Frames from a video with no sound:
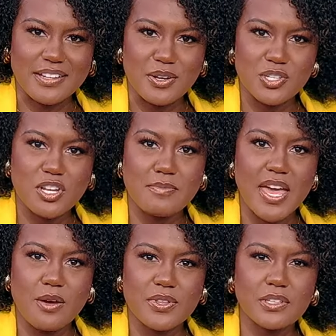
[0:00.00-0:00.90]
Now on
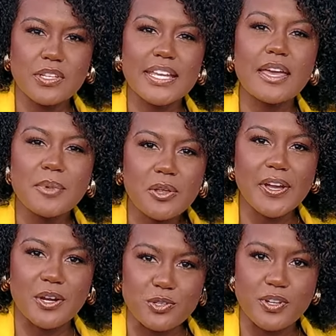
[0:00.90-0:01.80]
GMA with a look at
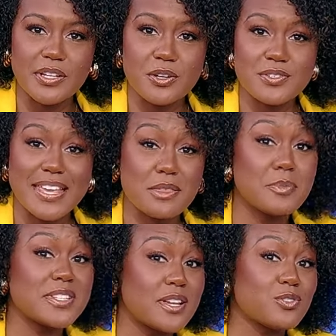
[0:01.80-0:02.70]
chemical hair straighteners
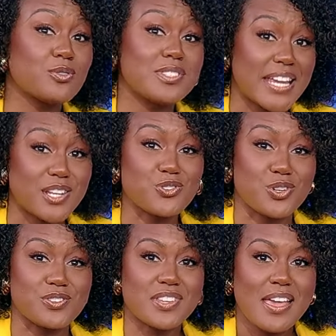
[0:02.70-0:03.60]
and the potential
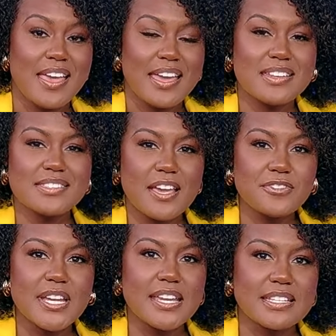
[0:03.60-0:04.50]
dangers. And as the
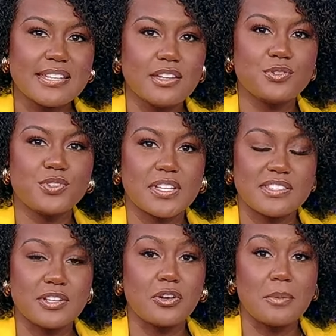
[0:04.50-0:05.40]
FDA continues to
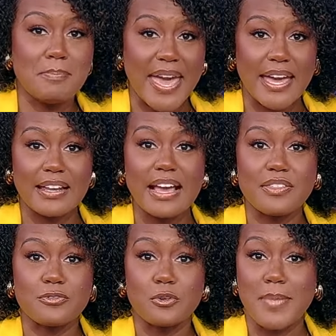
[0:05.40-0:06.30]
consider a ban
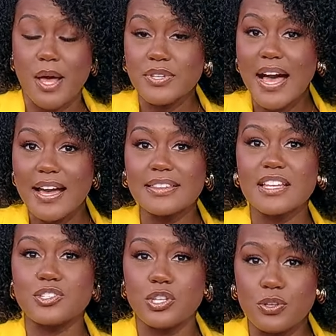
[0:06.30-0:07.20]
on the
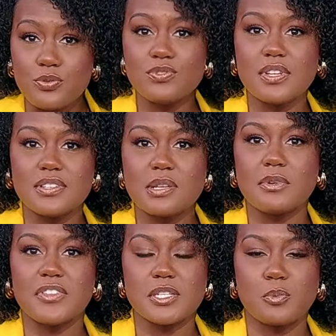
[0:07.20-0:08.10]
formaldehyde that's used in
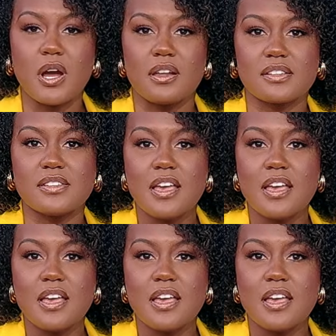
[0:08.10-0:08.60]
some of these products,